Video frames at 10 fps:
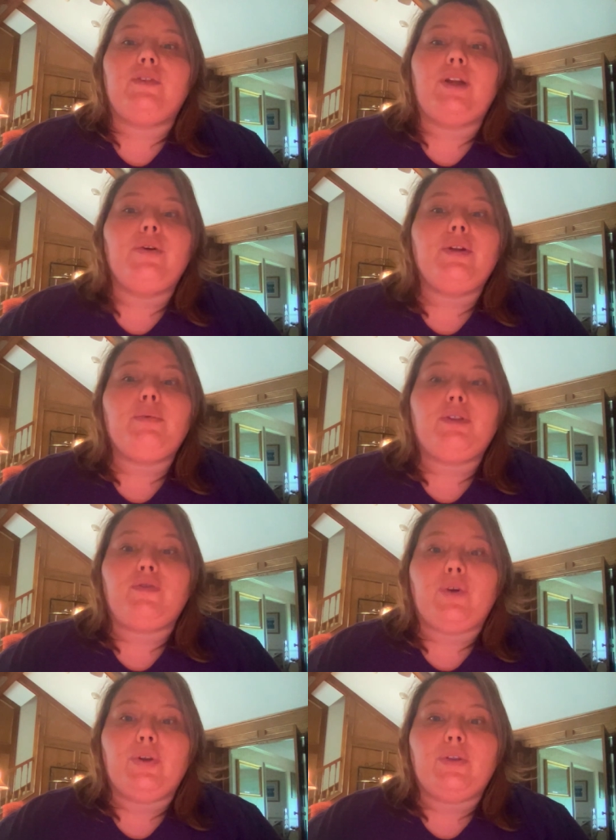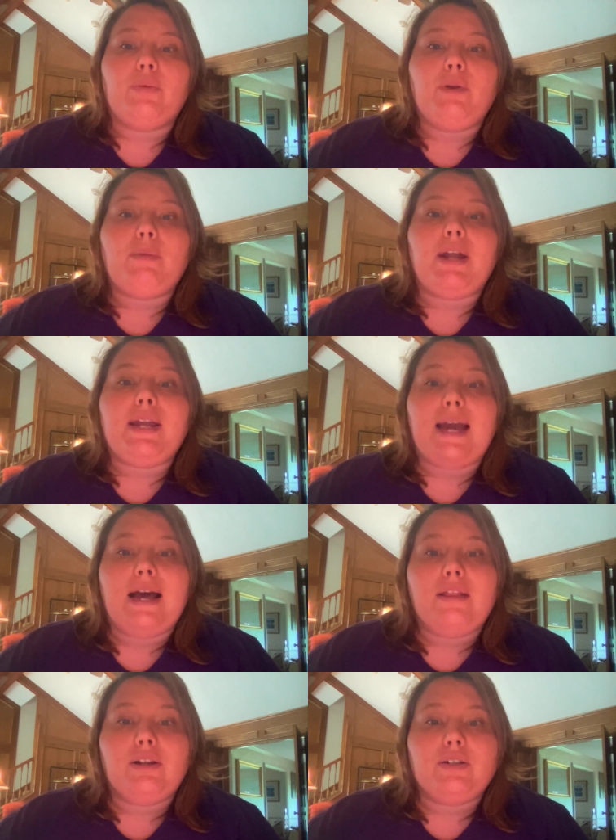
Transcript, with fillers: loaded with fruit that we might gather,